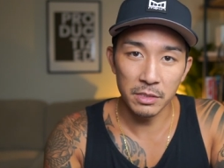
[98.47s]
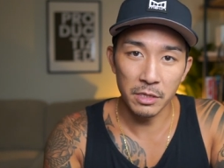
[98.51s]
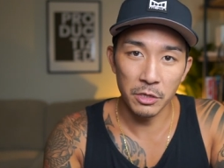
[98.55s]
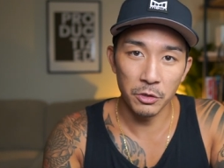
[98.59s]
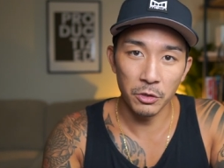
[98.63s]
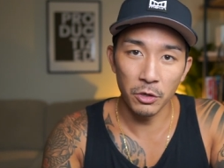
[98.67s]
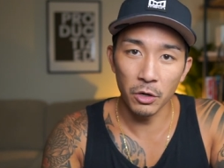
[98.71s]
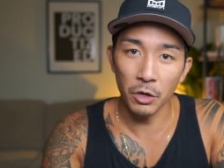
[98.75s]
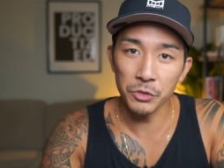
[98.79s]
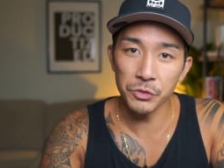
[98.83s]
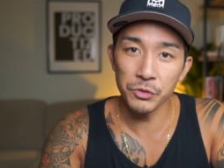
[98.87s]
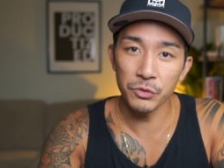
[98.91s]
and
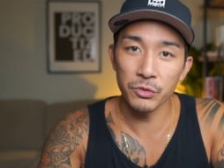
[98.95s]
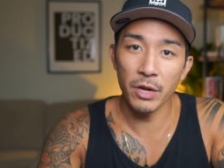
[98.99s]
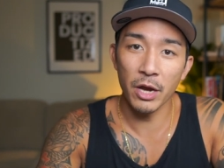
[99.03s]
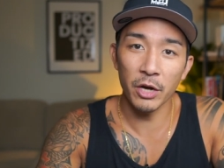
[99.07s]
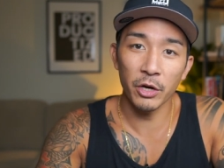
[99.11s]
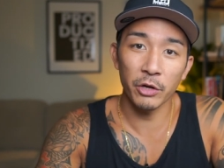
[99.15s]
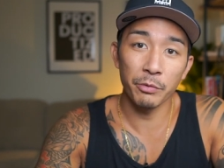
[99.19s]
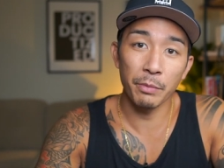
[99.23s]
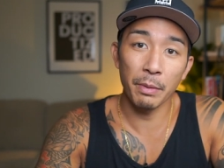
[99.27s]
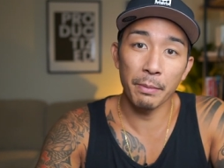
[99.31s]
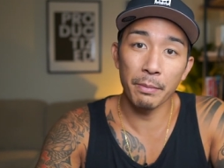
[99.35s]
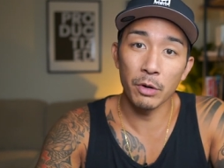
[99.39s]
you're also not
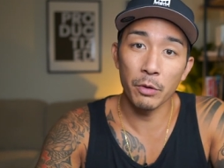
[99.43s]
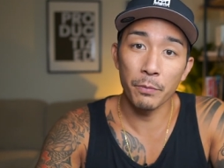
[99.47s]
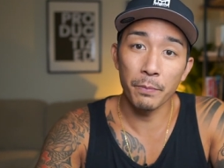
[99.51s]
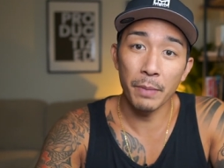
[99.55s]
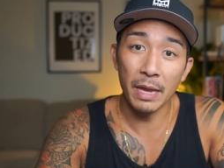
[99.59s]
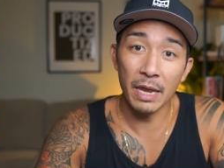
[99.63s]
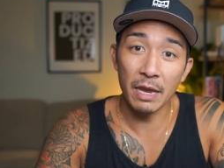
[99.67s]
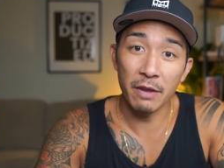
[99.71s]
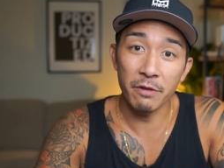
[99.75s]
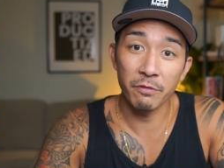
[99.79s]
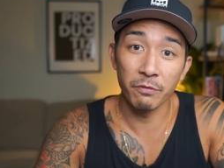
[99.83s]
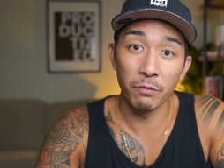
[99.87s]
going to be able to
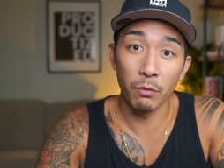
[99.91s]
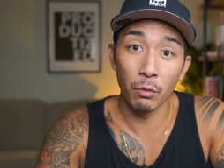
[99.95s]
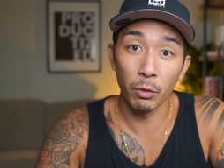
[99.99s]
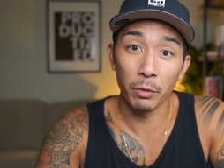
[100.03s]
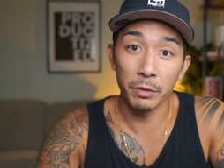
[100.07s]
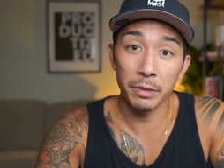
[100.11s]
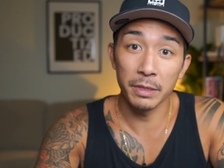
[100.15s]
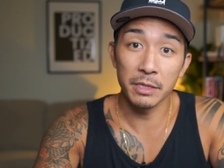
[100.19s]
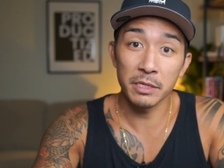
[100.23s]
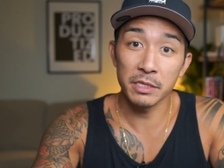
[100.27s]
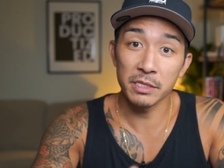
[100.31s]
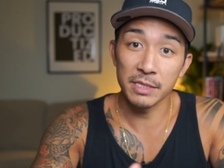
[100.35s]
pay for
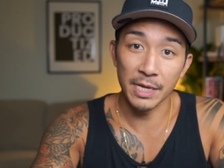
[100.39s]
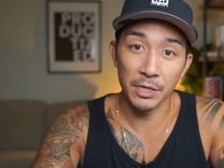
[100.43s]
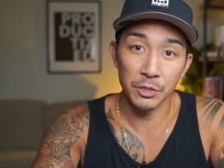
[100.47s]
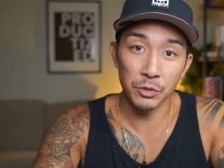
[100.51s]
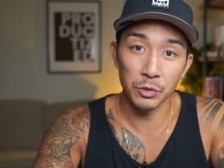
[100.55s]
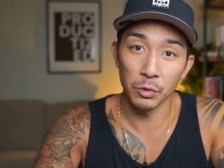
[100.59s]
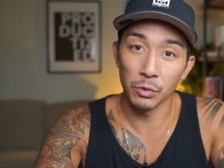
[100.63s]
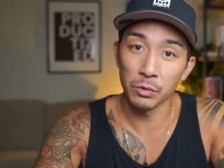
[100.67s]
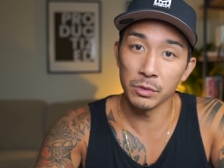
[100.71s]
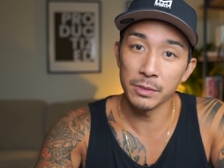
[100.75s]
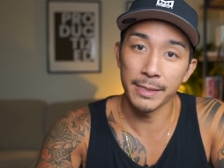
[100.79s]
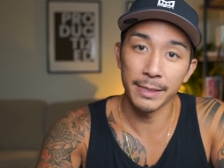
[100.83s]
the
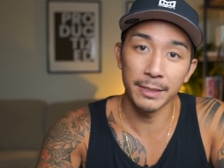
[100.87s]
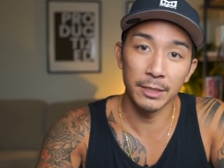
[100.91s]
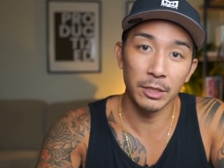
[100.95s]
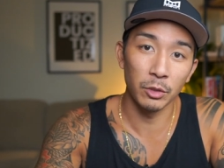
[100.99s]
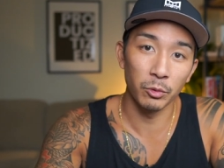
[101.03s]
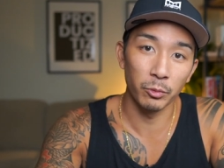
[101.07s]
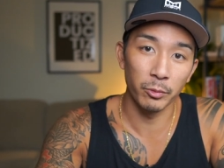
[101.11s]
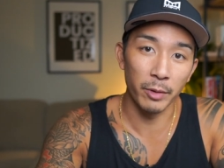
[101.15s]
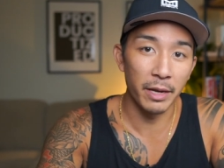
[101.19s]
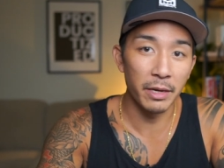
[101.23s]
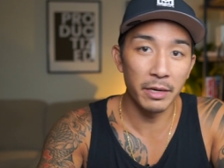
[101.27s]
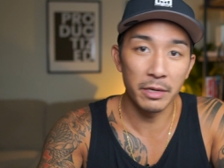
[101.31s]
essentials like your
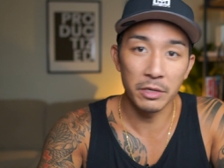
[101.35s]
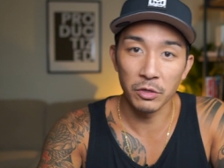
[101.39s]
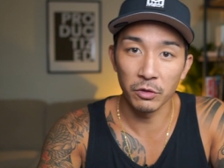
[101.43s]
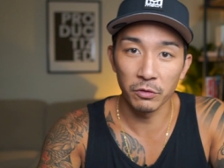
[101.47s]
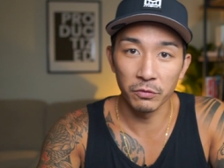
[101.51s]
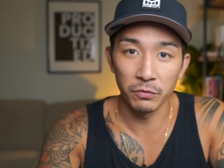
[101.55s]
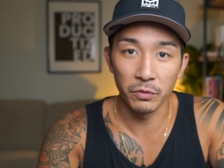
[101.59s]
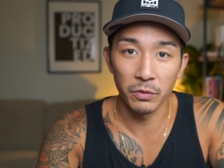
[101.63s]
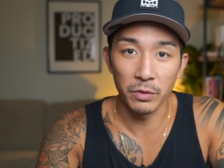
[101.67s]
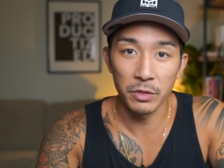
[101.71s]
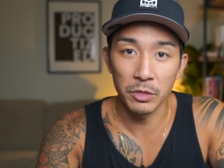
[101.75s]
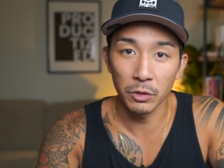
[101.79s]
rent and your
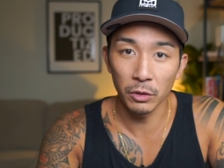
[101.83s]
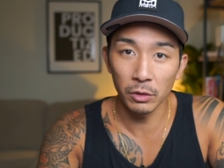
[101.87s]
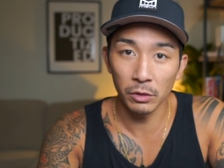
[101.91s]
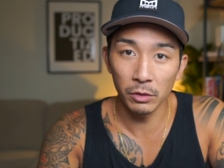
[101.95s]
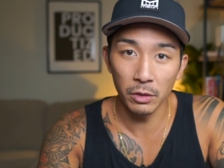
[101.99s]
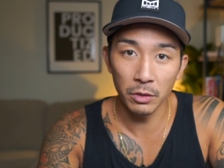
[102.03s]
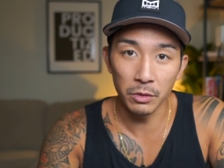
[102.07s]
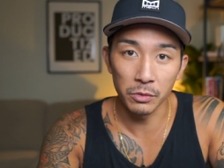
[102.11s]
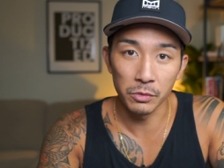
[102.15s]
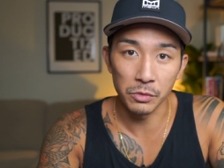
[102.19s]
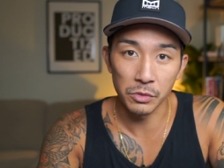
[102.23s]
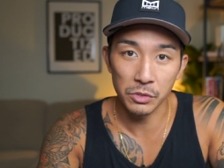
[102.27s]
food and your
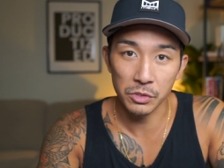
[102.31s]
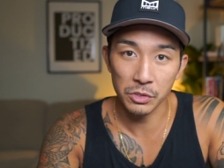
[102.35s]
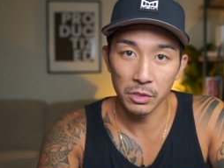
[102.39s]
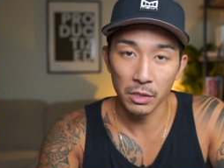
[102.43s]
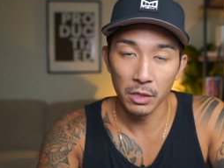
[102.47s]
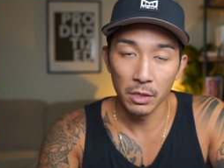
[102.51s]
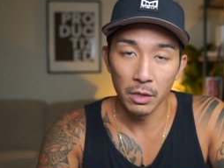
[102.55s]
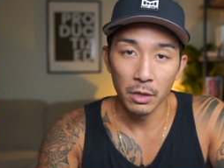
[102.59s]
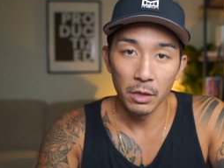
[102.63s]
clothes.